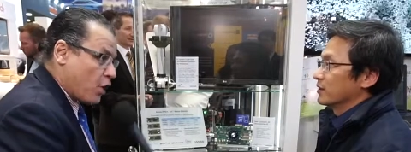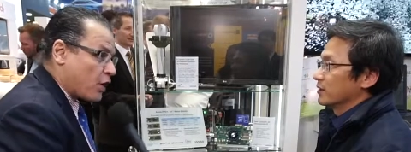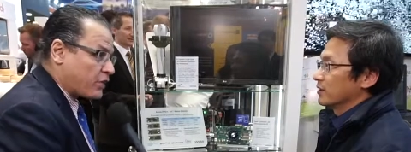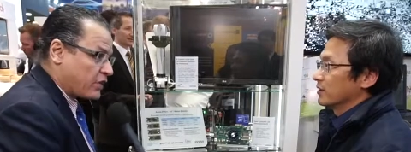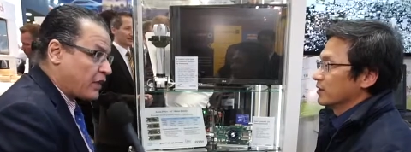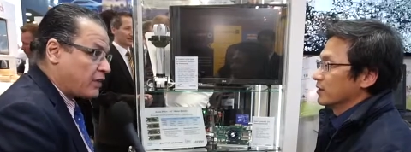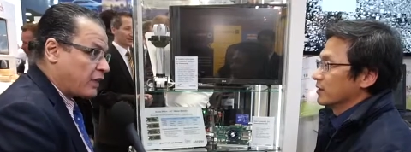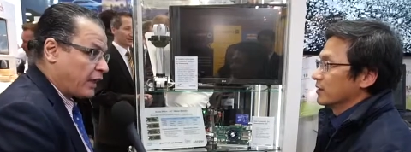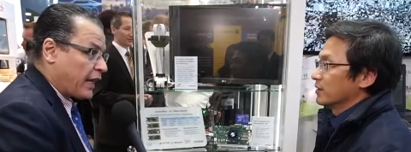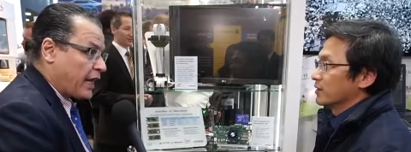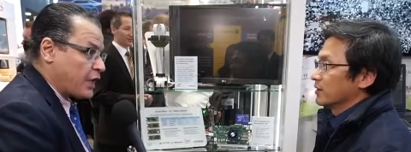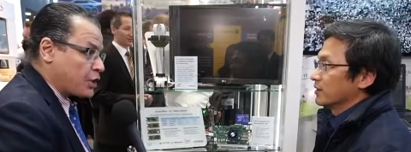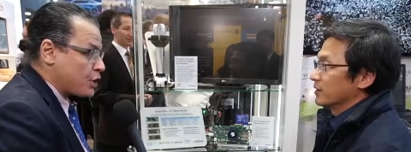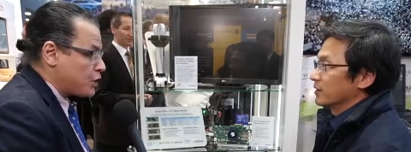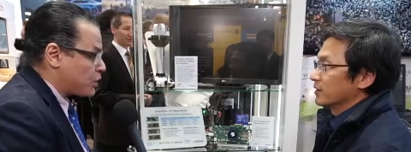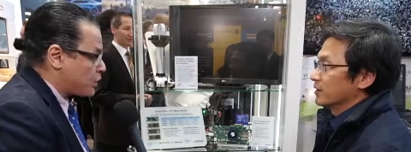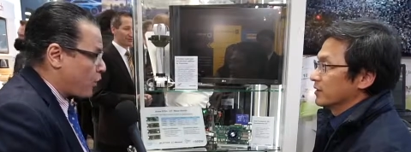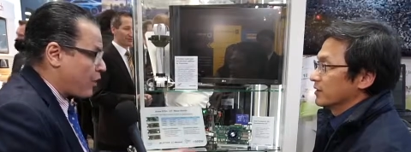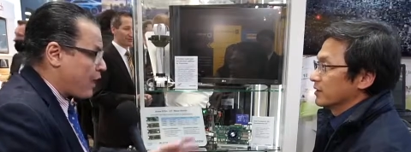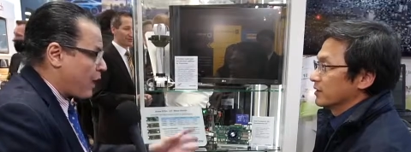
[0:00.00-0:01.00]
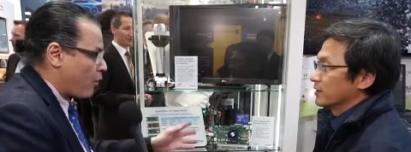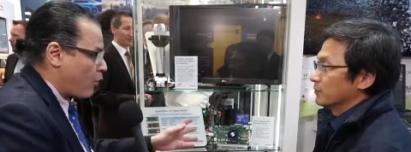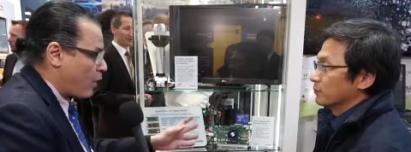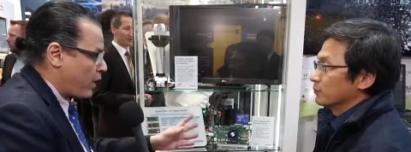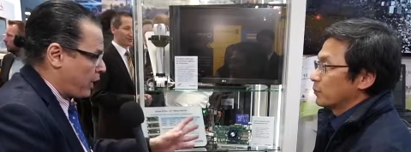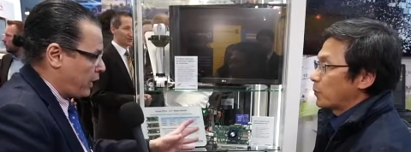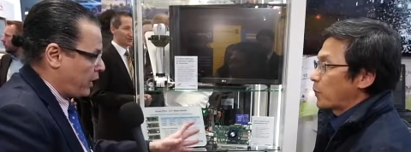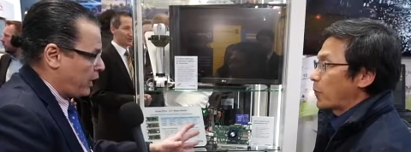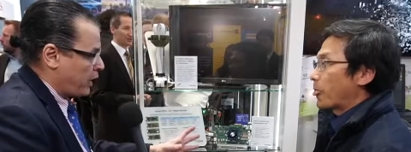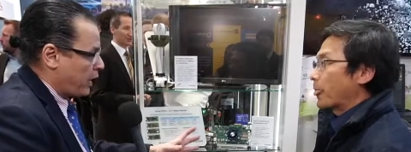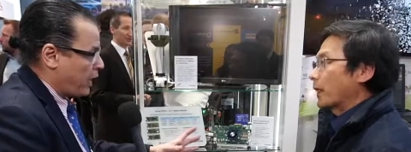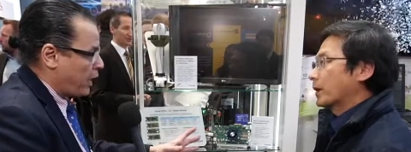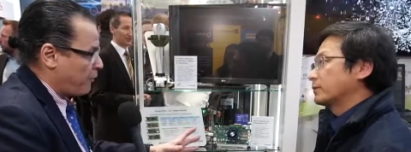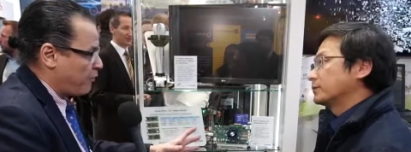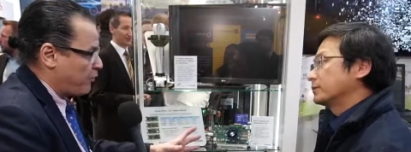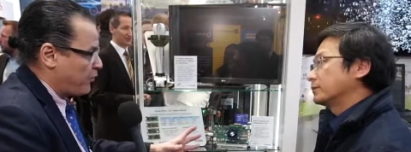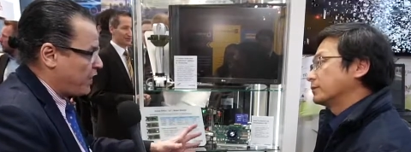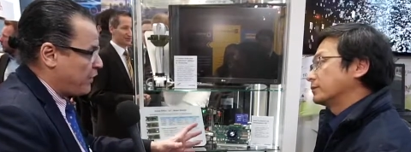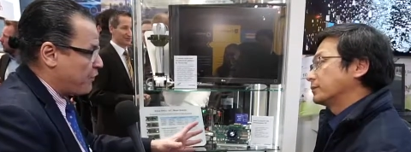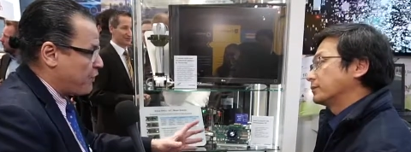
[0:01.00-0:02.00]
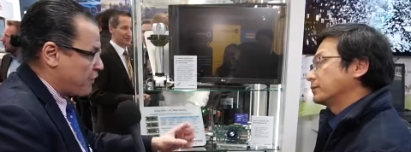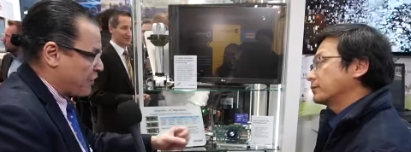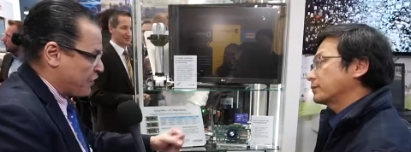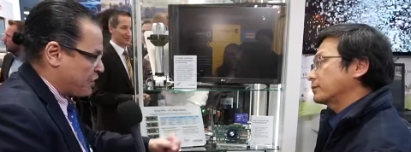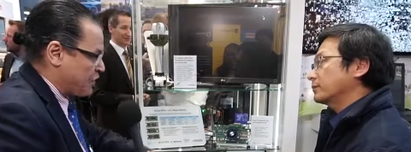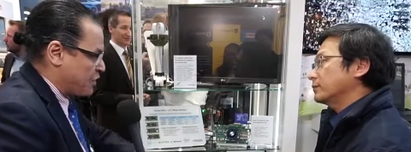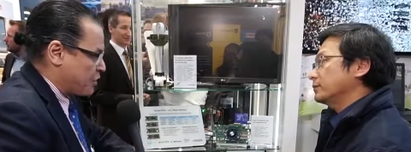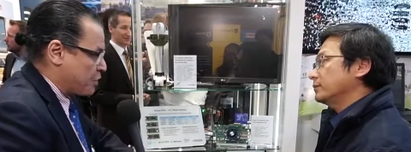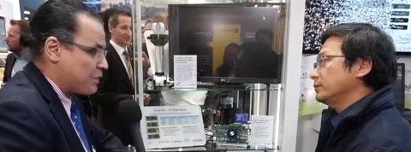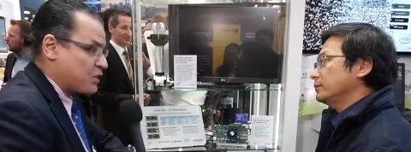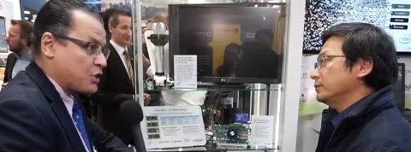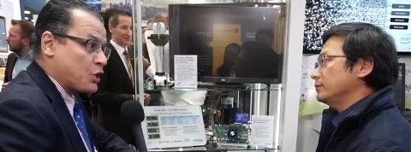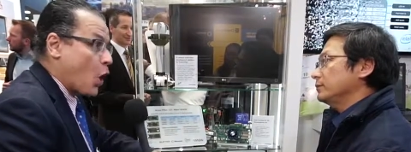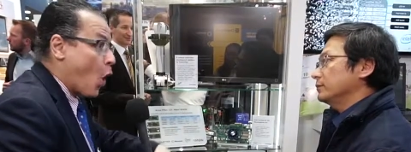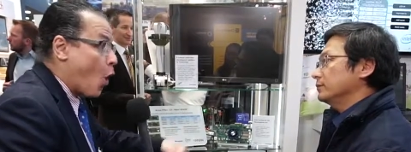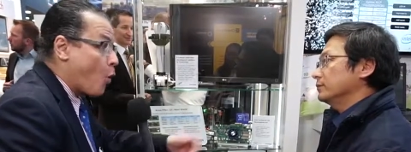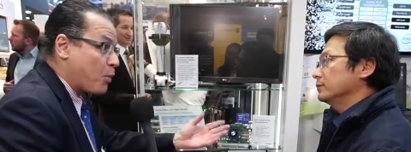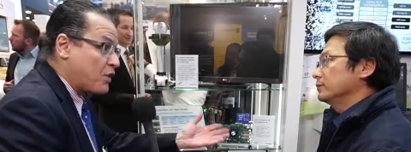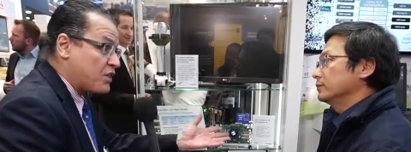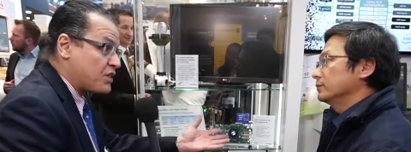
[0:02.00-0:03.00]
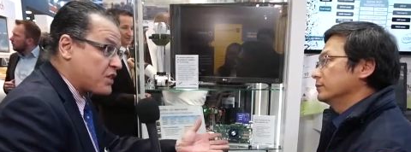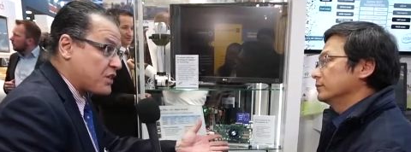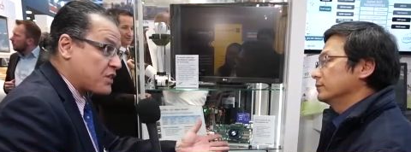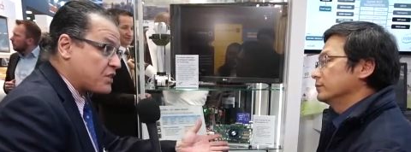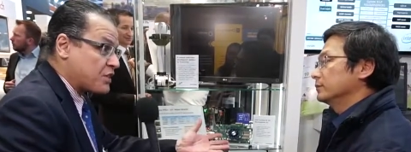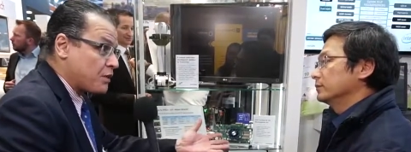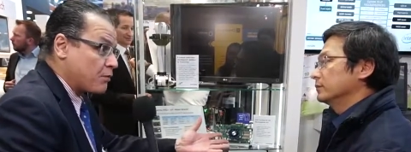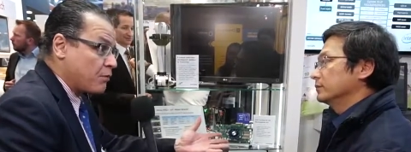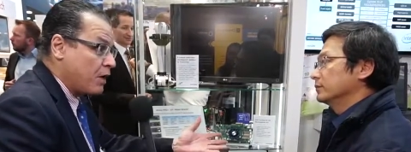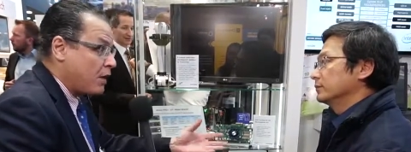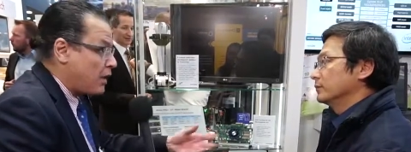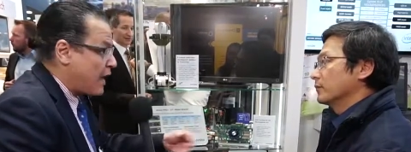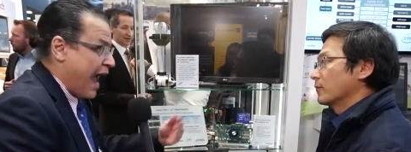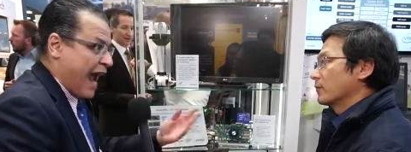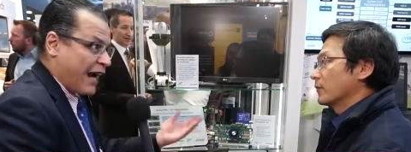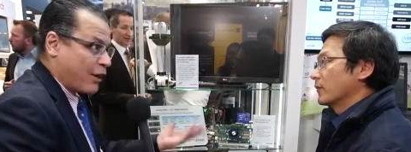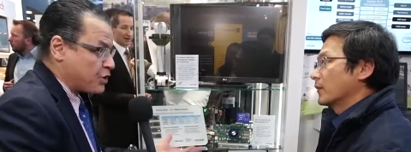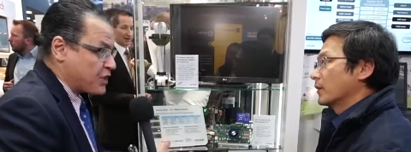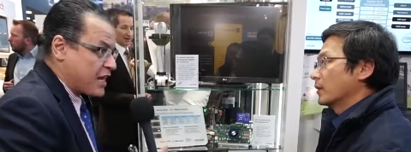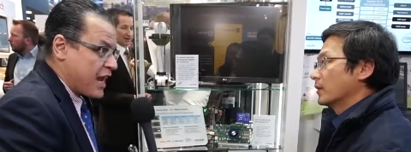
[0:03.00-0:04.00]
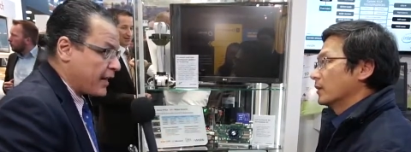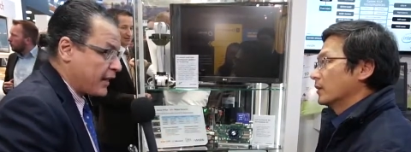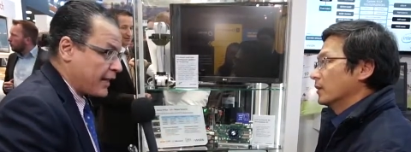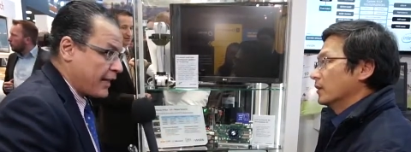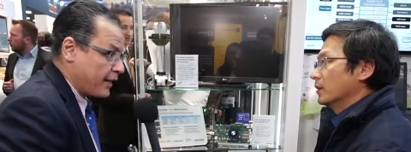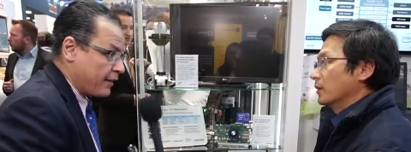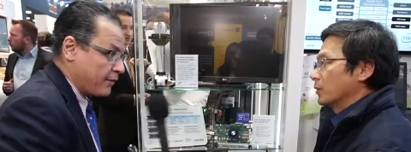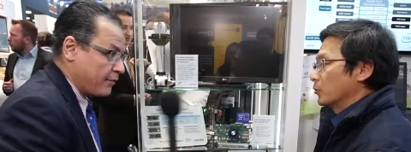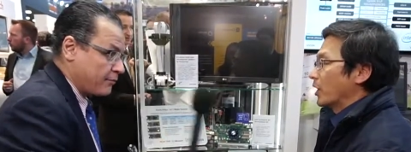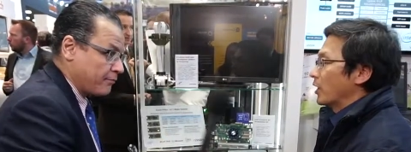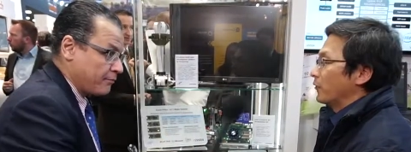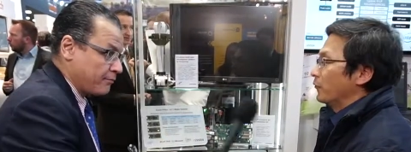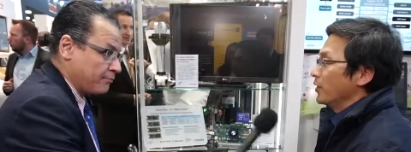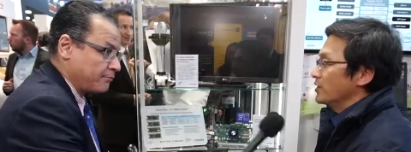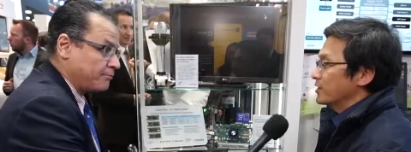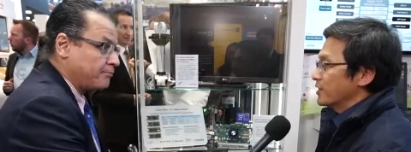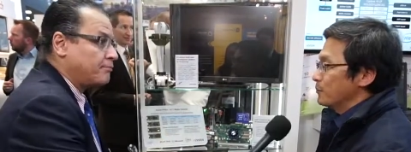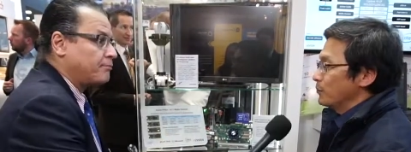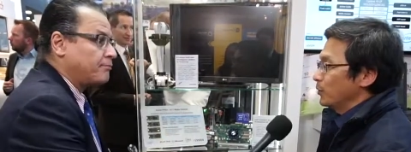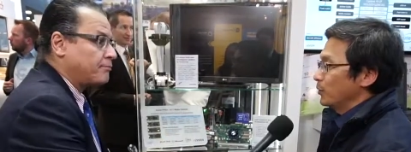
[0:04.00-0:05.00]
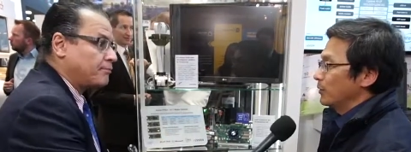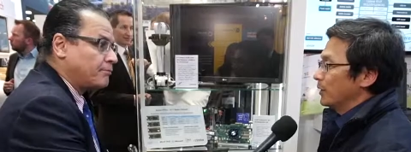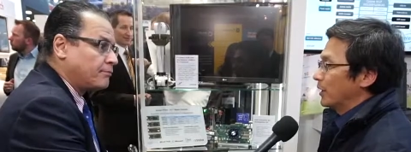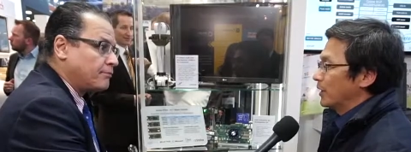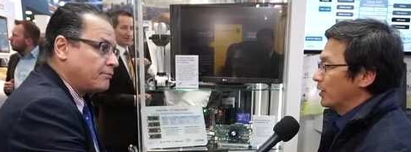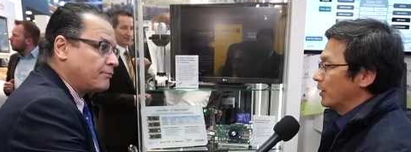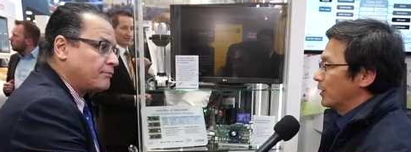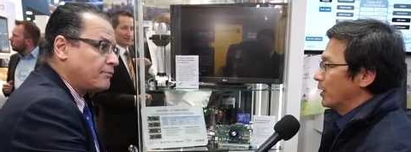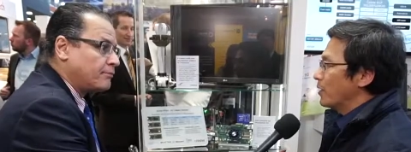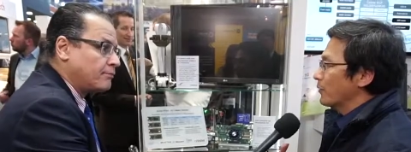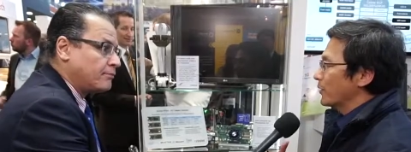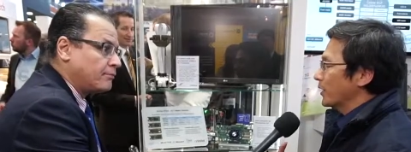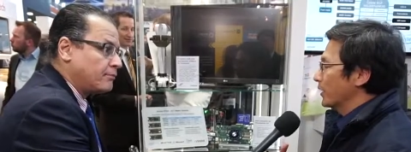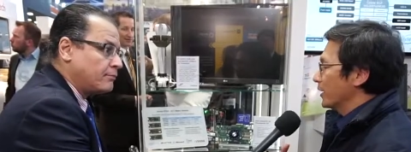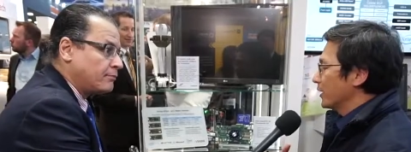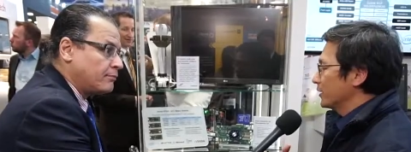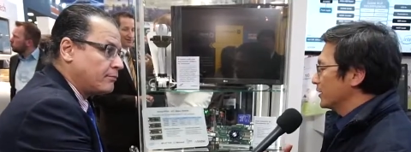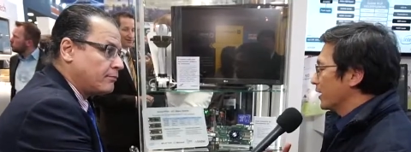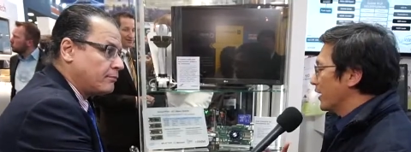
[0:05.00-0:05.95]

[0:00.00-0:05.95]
Speaker 1: the authentication, so that way, um, even if the system is an open system, hackers can't get in.
Speaker 2: Right. For example, uh, how can I